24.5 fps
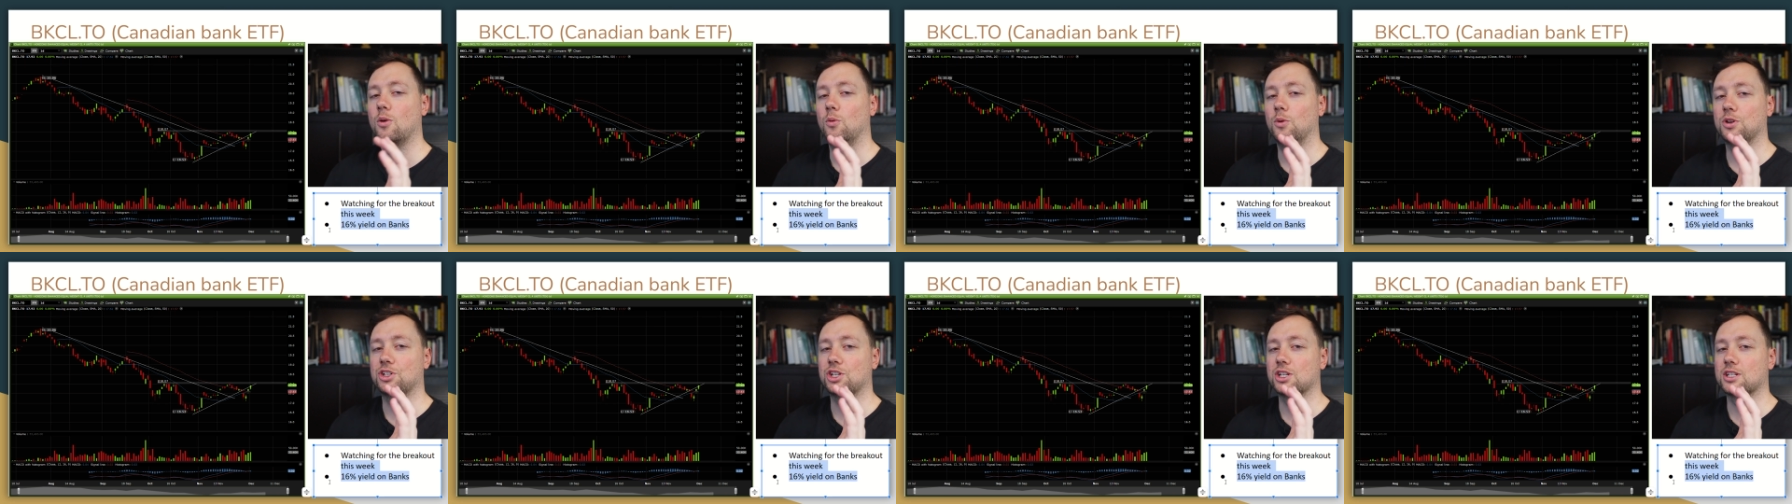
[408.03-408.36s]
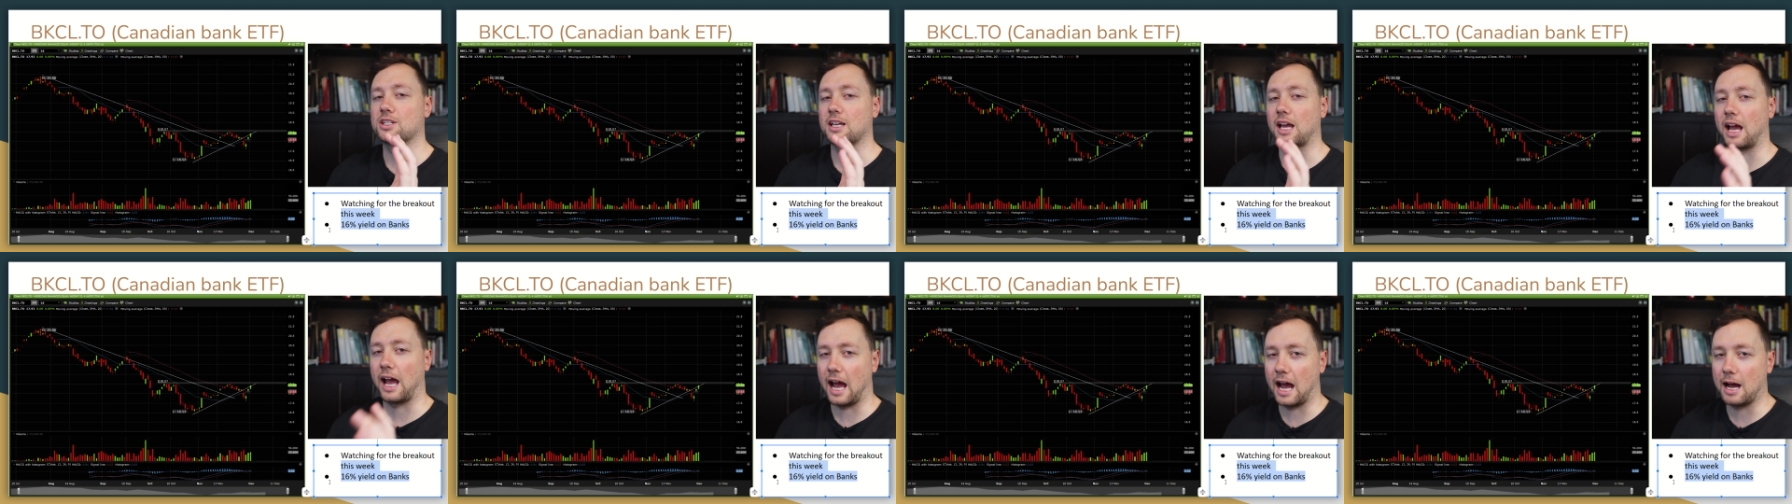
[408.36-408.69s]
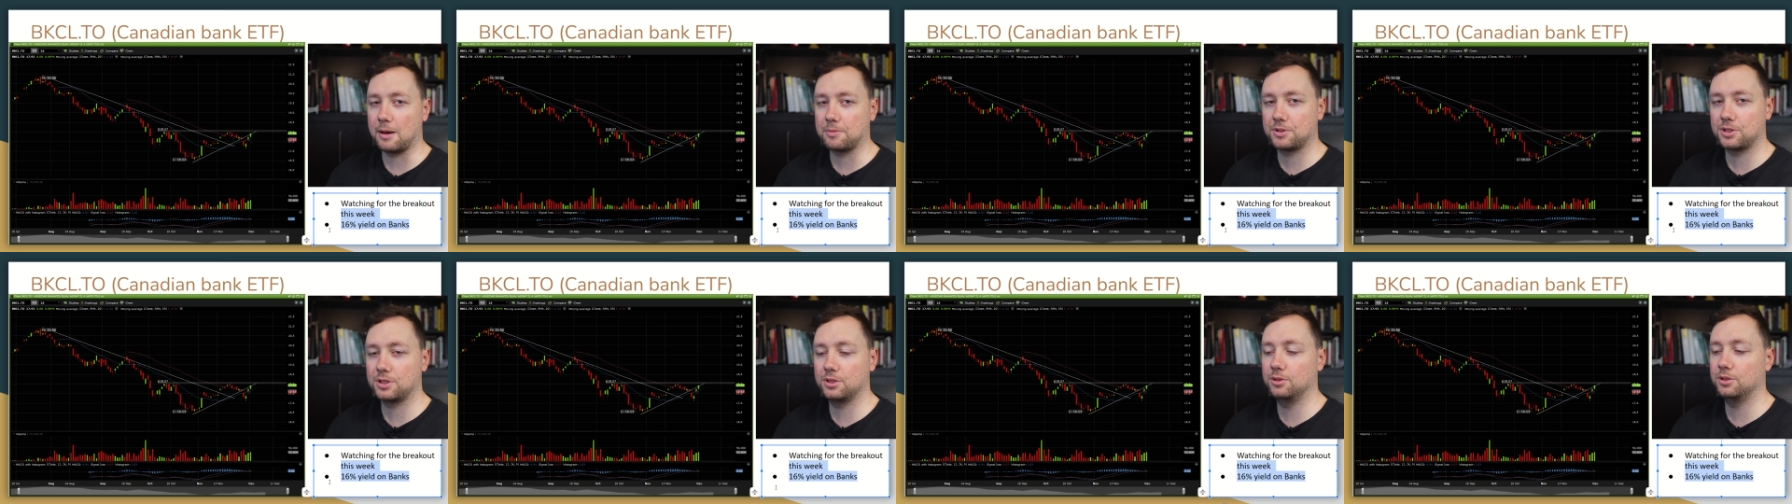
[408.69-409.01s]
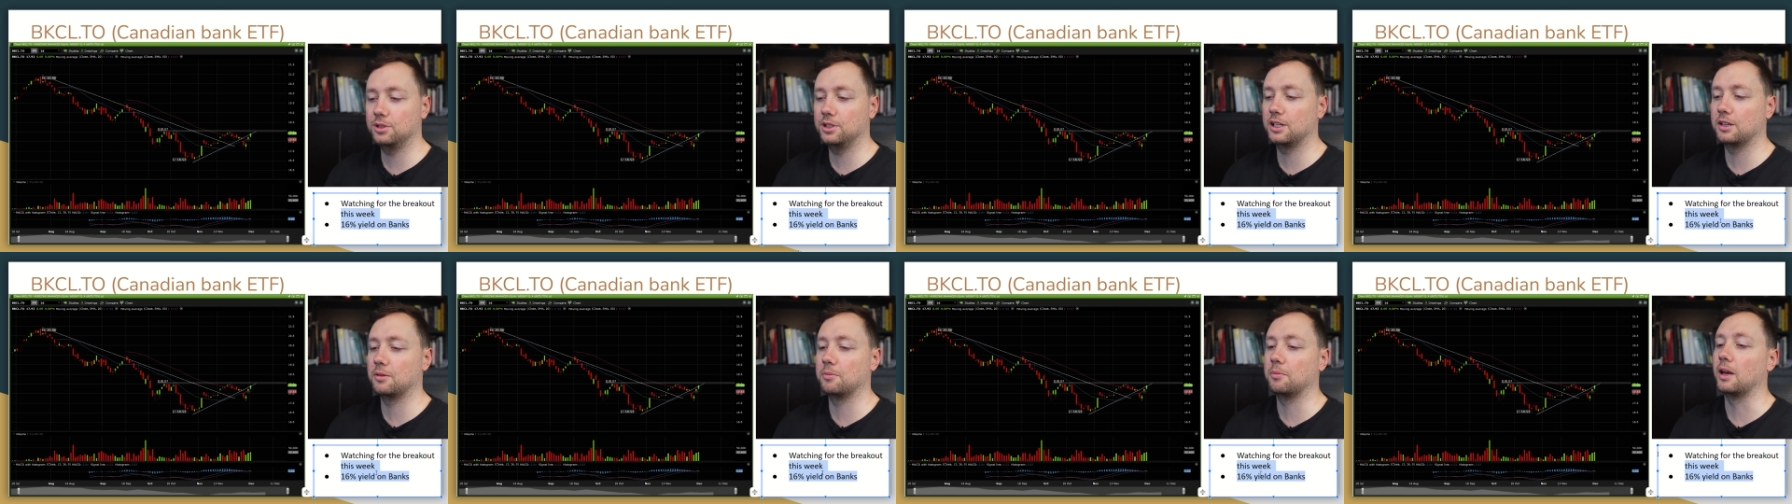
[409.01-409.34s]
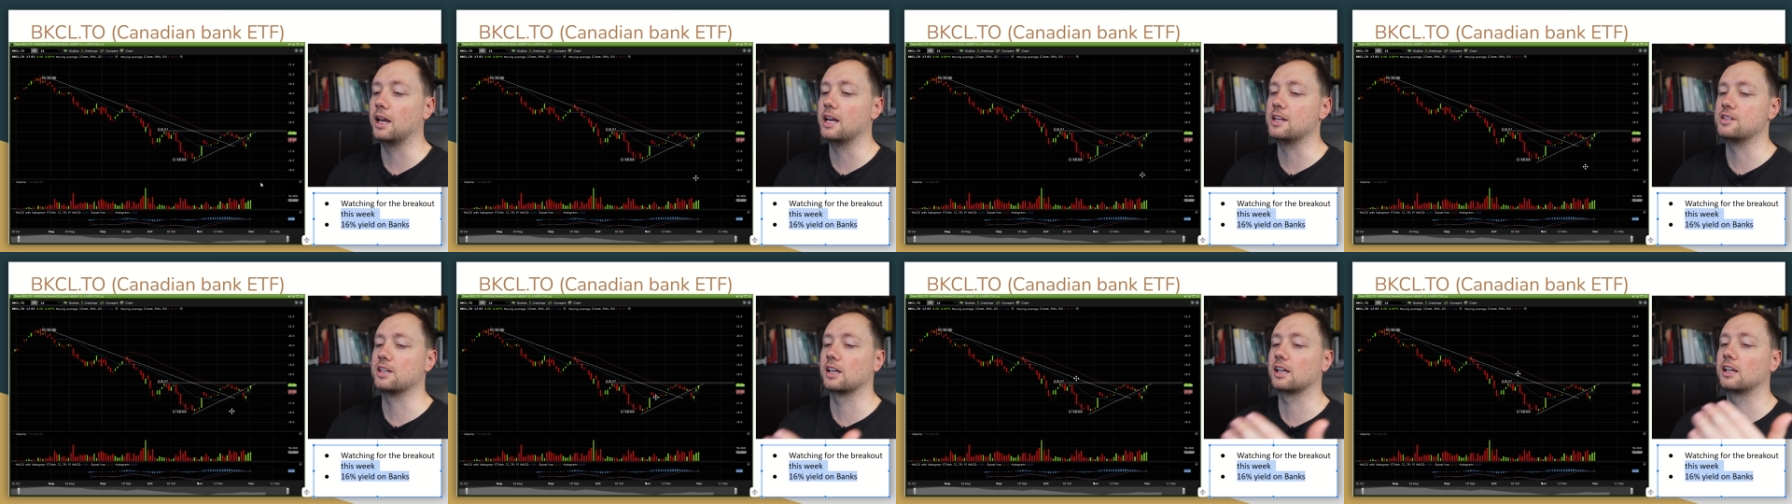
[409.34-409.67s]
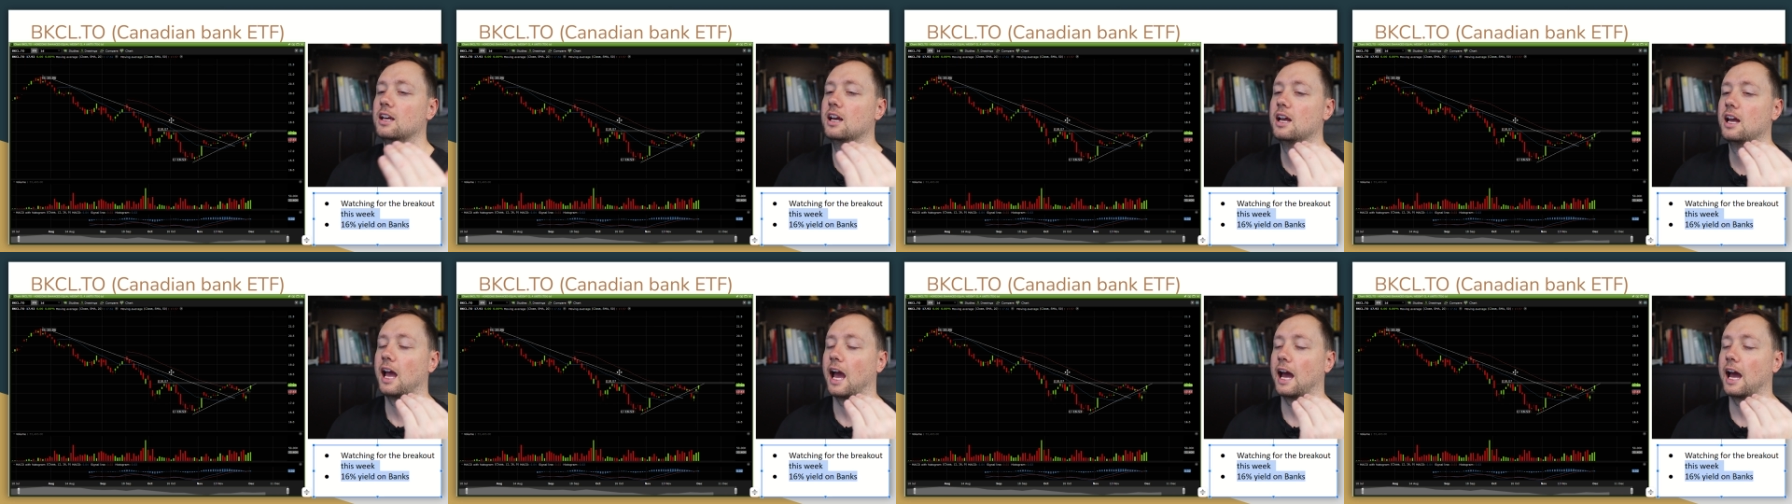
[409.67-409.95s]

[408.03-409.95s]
which is absolutely amazing.